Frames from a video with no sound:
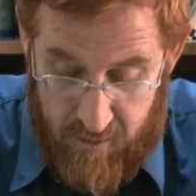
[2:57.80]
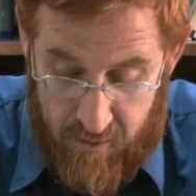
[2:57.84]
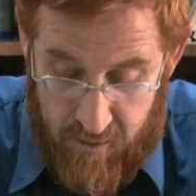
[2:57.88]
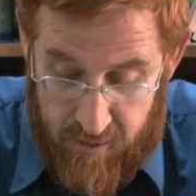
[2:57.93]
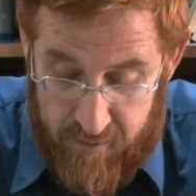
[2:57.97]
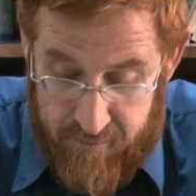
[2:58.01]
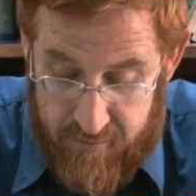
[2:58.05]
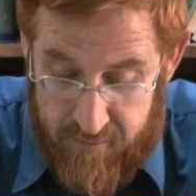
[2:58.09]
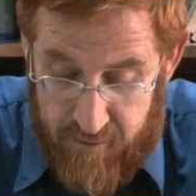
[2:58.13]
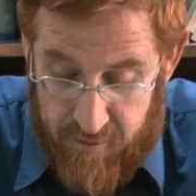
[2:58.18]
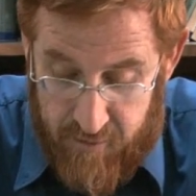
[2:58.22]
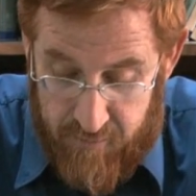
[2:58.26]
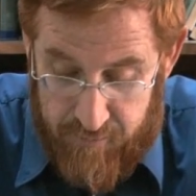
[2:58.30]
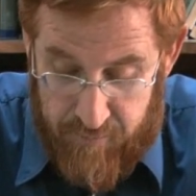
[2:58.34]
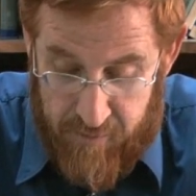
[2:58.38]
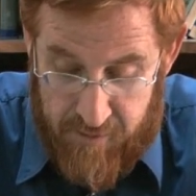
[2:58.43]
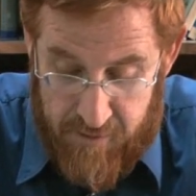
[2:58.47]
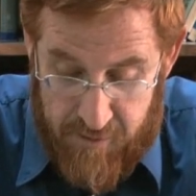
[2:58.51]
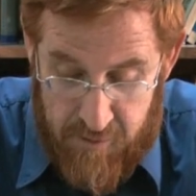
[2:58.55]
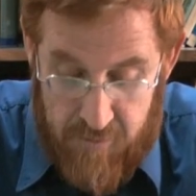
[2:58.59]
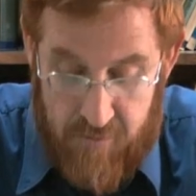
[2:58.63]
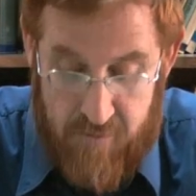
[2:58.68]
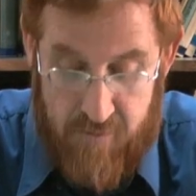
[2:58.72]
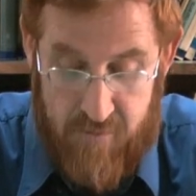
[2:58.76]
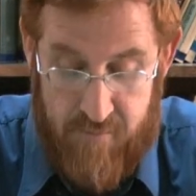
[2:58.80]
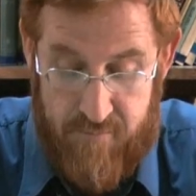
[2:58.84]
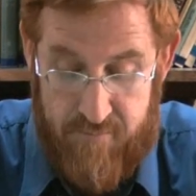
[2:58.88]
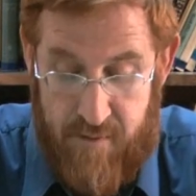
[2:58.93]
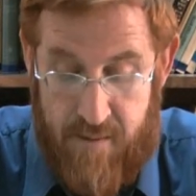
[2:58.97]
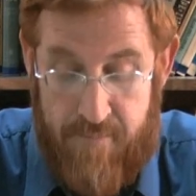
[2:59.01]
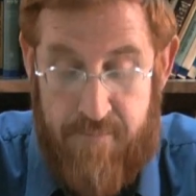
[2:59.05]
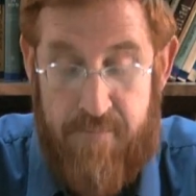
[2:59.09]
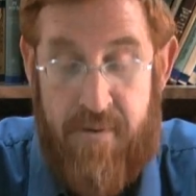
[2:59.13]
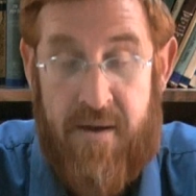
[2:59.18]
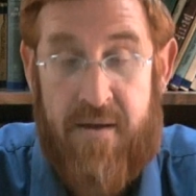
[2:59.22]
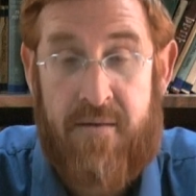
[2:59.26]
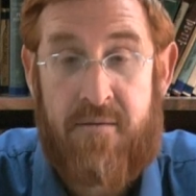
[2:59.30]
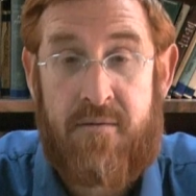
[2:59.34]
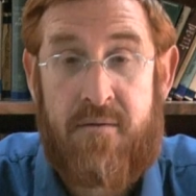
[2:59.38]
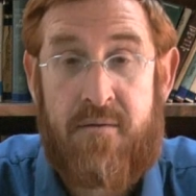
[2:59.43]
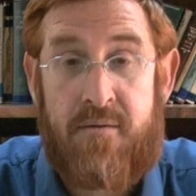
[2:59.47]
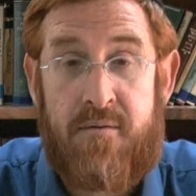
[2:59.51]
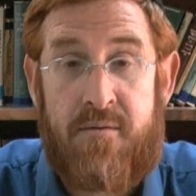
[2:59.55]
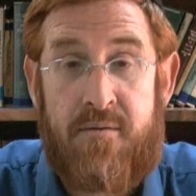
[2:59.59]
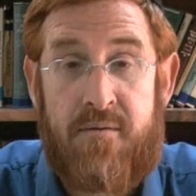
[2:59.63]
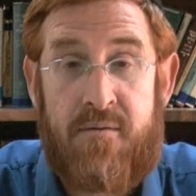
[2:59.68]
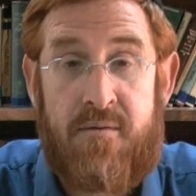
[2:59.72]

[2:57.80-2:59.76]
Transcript: until pasuk Membet,